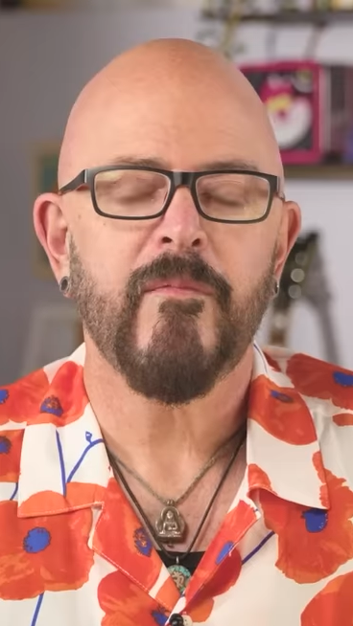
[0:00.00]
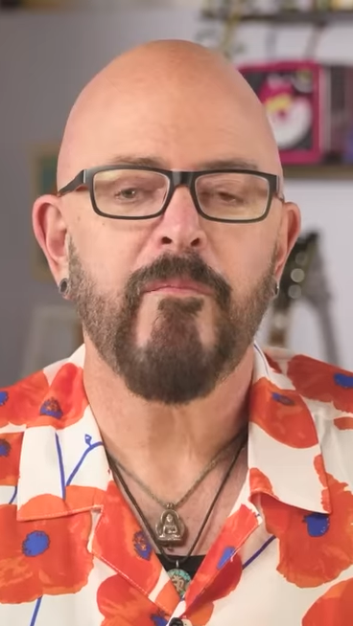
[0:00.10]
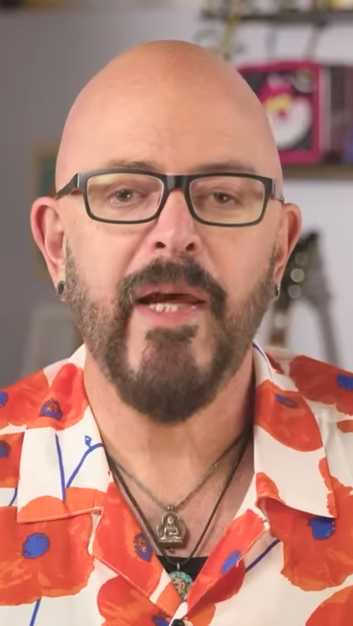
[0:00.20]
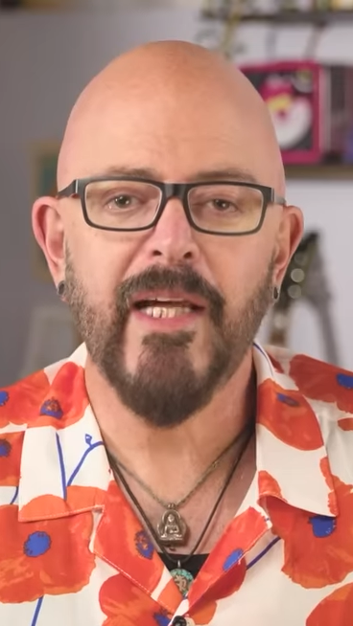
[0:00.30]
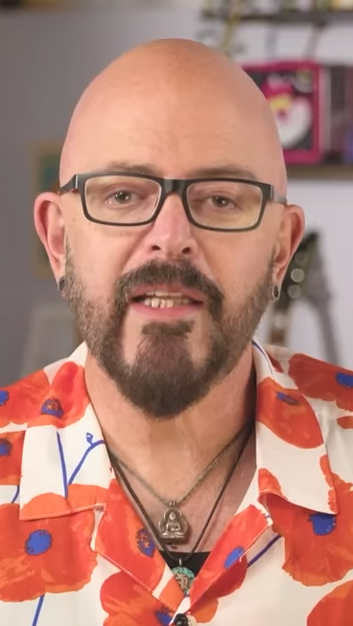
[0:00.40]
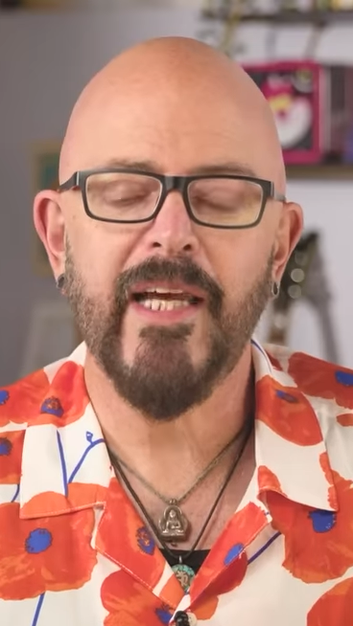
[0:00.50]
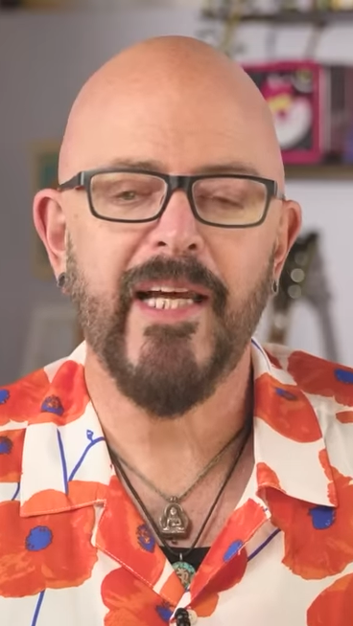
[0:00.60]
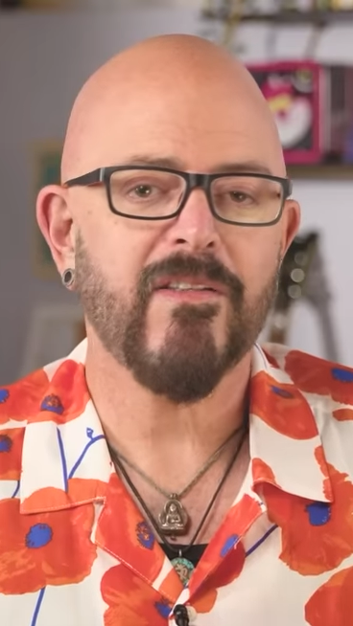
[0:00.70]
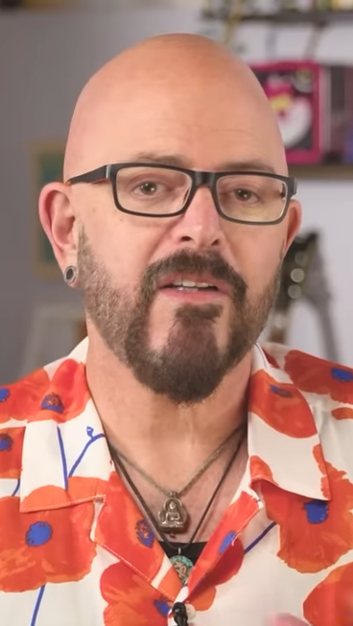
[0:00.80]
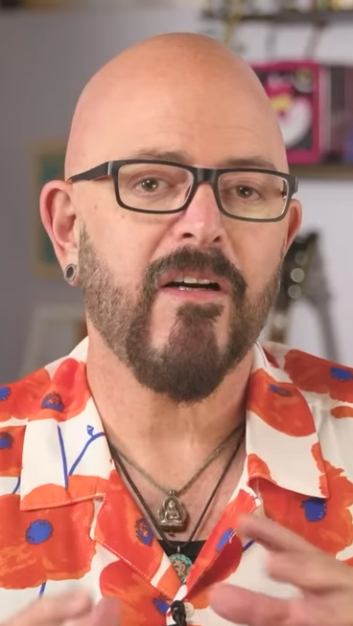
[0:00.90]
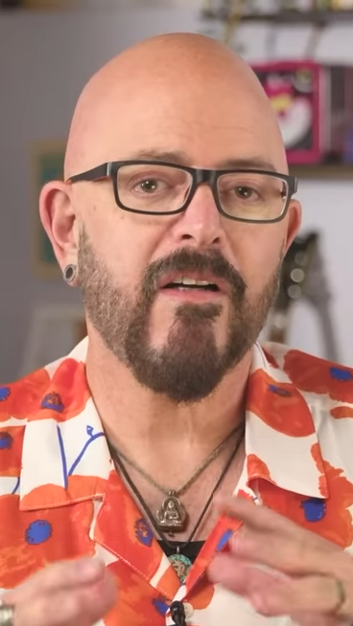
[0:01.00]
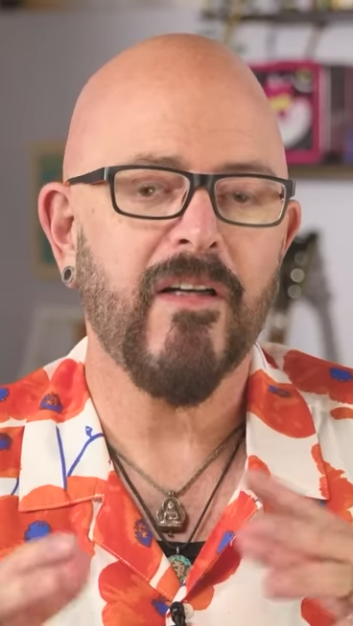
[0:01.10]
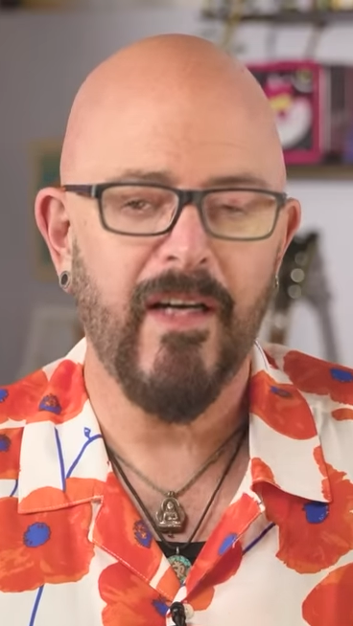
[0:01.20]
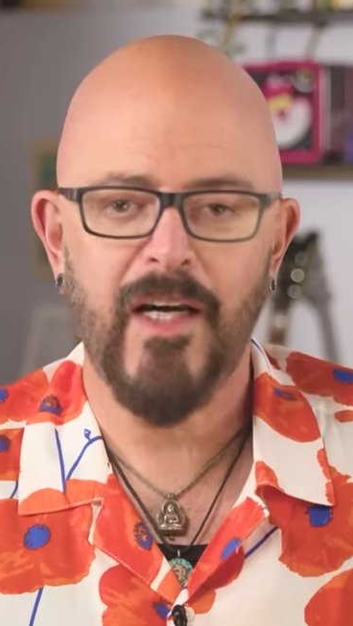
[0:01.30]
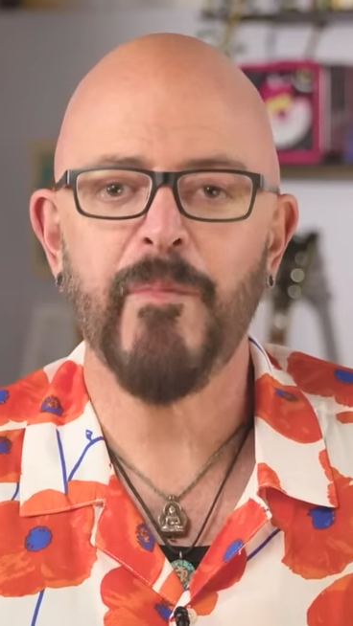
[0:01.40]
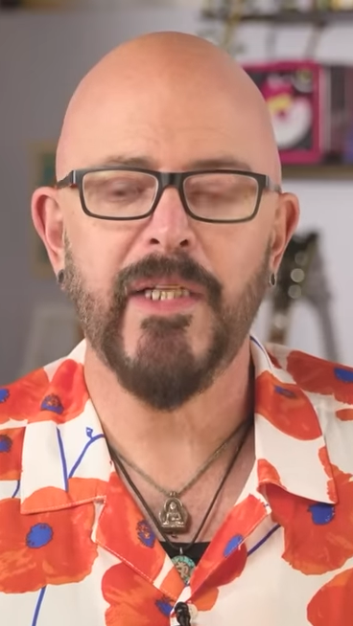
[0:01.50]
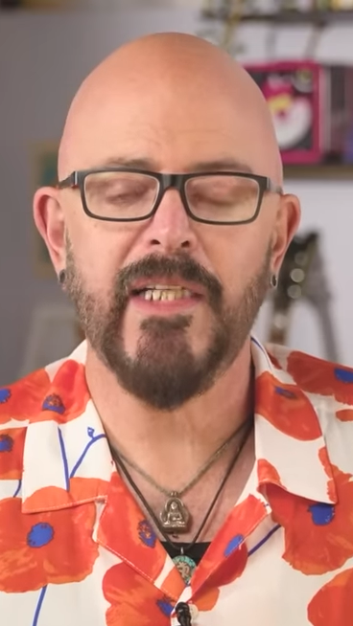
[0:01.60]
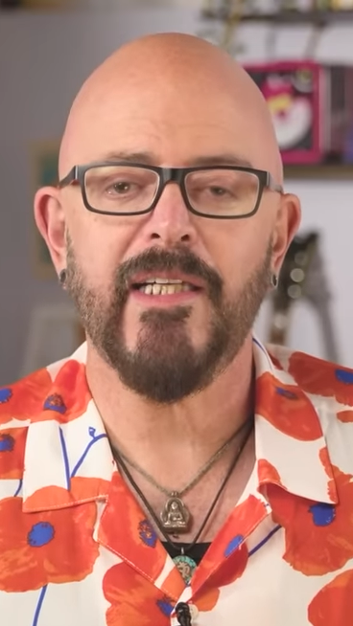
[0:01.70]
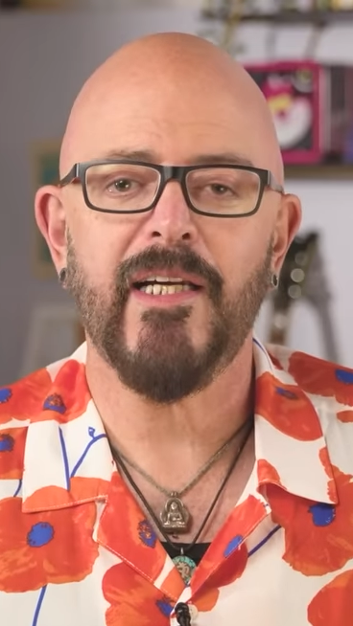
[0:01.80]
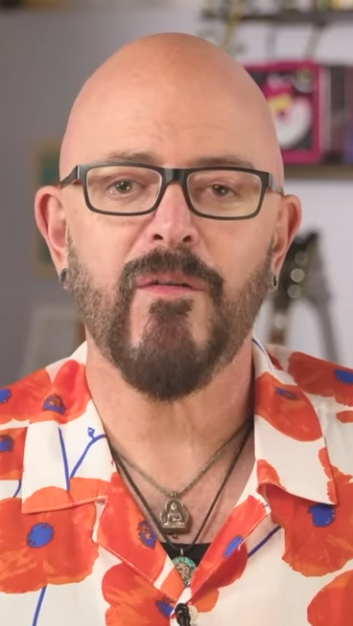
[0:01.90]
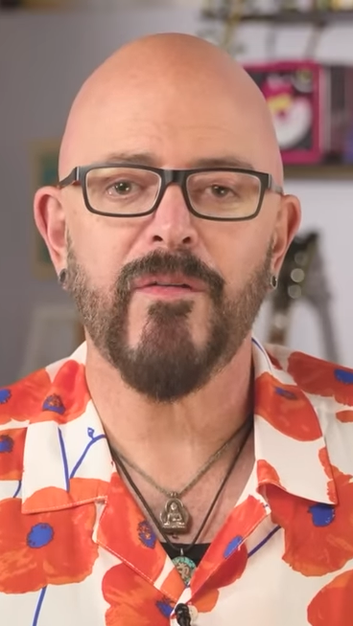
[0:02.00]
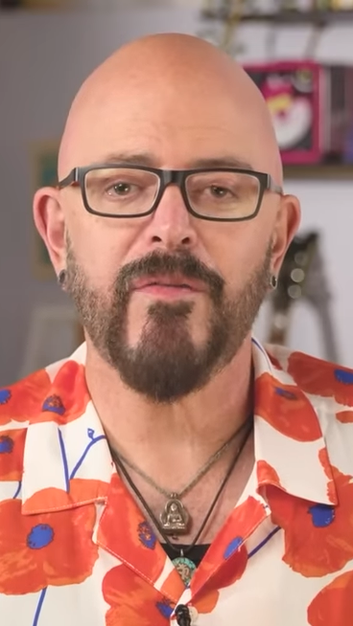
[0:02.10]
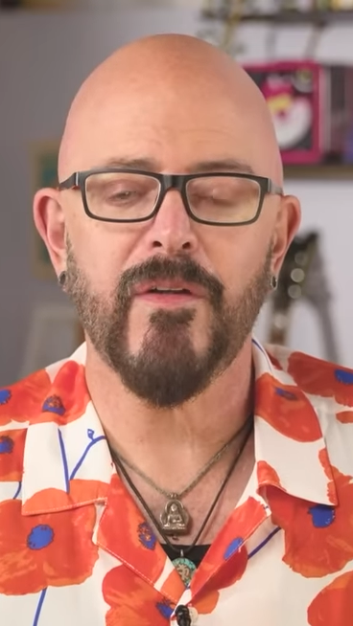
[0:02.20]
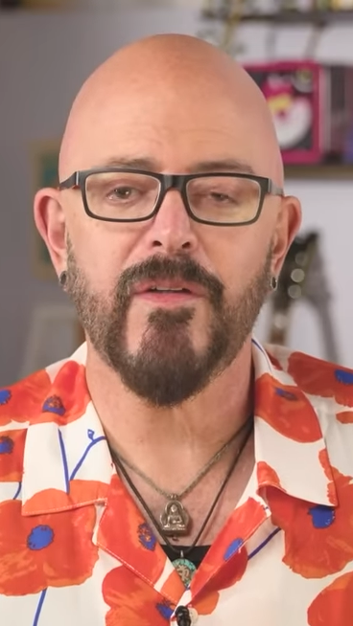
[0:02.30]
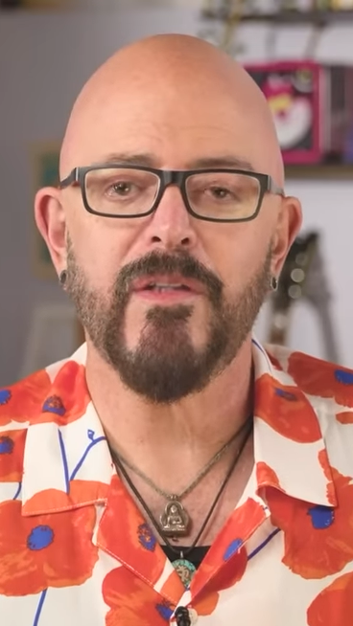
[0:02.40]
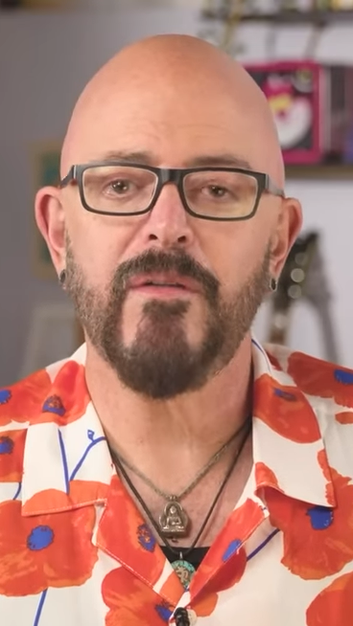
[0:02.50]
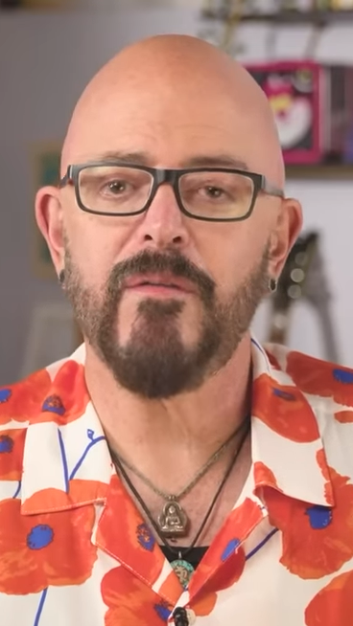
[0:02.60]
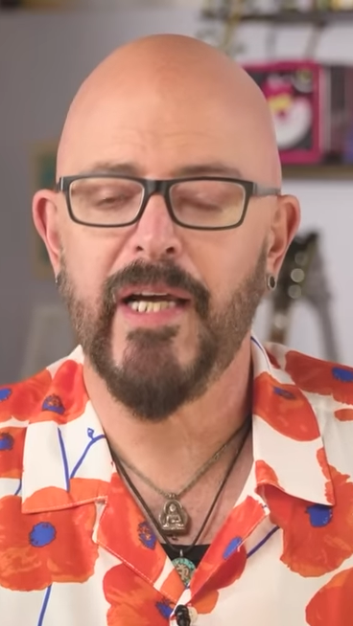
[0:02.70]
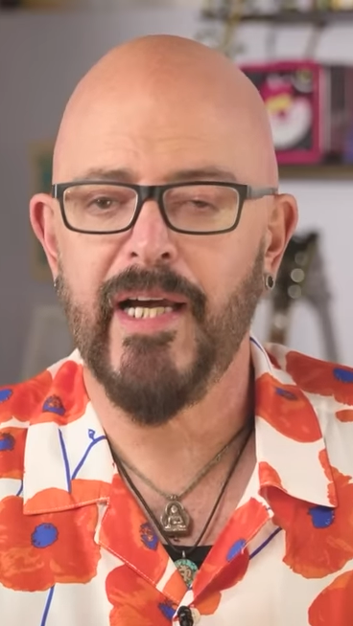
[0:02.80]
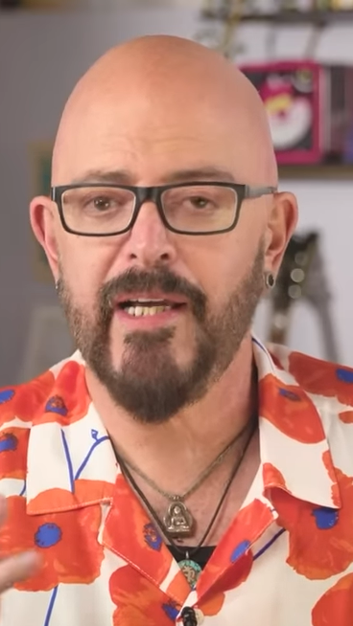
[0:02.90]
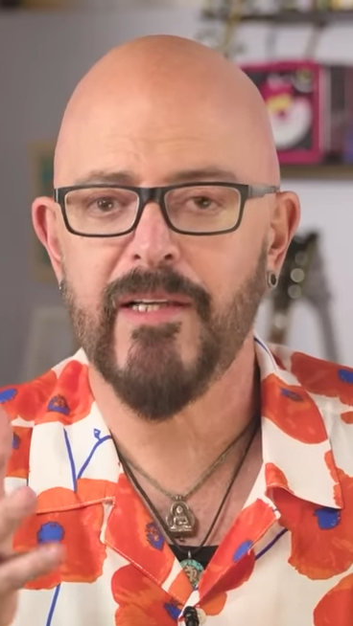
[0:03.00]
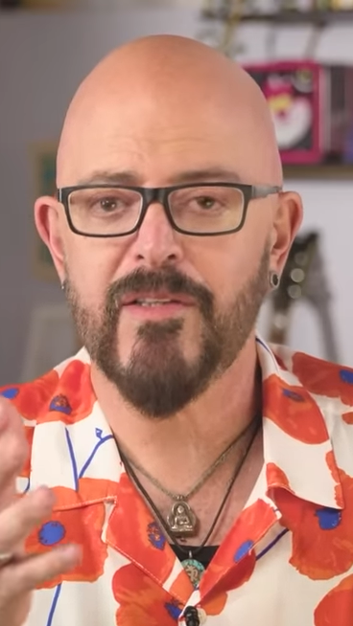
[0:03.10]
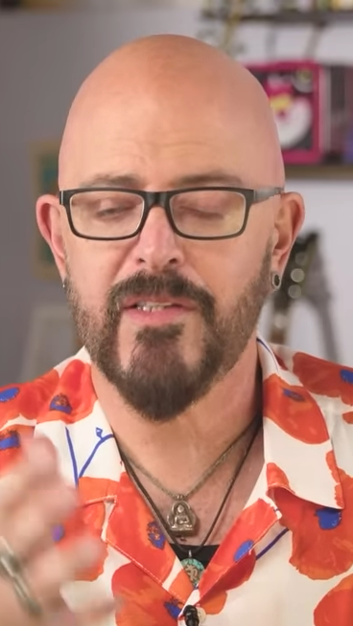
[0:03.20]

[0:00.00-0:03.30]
Male cats are commonly now referred to as